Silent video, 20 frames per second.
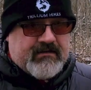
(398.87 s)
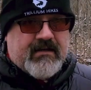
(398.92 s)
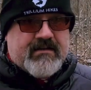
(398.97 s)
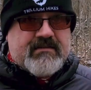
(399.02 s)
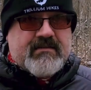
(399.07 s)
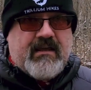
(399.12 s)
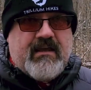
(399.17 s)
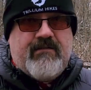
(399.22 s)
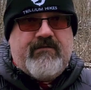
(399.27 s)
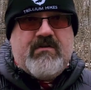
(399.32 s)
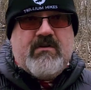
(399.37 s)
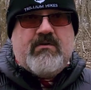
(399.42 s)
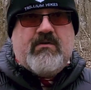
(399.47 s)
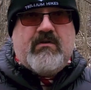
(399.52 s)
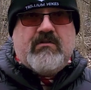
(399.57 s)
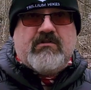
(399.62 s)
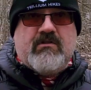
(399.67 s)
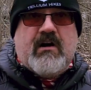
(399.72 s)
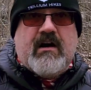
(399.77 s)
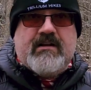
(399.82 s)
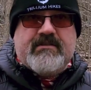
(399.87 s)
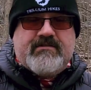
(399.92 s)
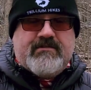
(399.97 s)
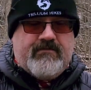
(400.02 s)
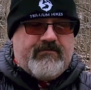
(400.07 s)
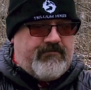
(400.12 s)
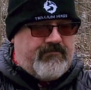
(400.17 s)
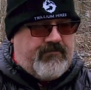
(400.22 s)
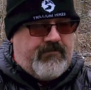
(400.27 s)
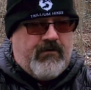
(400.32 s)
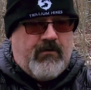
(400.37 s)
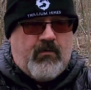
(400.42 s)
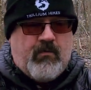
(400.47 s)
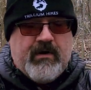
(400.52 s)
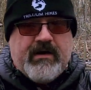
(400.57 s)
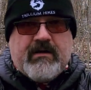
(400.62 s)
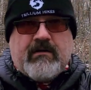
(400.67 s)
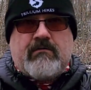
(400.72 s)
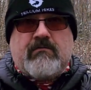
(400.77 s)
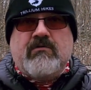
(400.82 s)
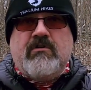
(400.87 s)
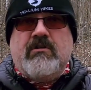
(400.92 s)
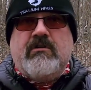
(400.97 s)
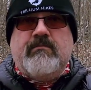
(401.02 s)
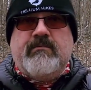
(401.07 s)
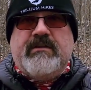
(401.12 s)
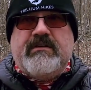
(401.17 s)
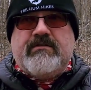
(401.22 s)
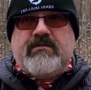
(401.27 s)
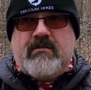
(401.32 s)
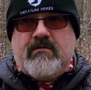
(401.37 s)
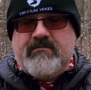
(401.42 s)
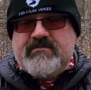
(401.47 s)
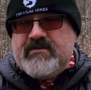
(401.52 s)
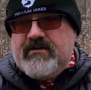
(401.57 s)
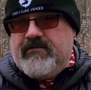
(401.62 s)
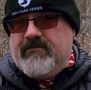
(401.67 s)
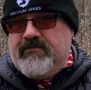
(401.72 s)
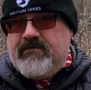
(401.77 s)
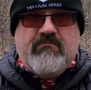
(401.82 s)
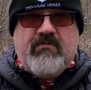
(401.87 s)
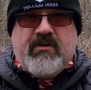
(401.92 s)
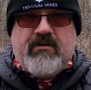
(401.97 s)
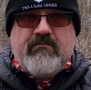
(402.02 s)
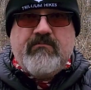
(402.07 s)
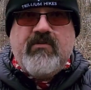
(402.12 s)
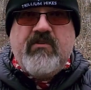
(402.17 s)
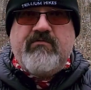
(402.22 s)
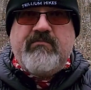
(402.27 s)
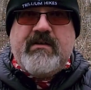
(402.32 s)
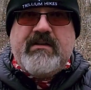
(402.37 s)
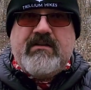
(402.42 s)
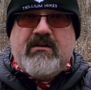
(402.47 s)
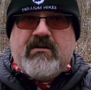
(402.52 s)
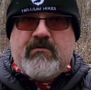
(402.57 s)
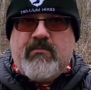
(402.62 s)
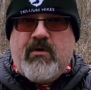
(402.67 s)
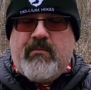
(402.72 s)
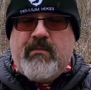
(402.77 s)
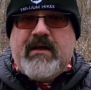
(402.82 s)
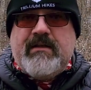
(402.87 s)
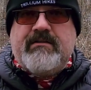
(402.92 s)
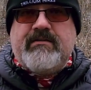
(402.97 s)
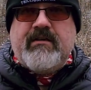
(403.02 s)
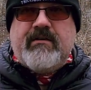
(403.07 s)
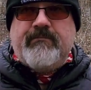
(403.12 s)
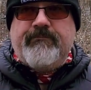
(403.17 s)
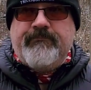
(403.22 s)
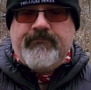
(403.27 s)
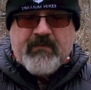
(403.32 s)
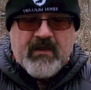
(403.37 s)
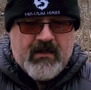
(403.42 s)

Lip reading: does give you lots of wiggle room in terms of your movement, your momentum.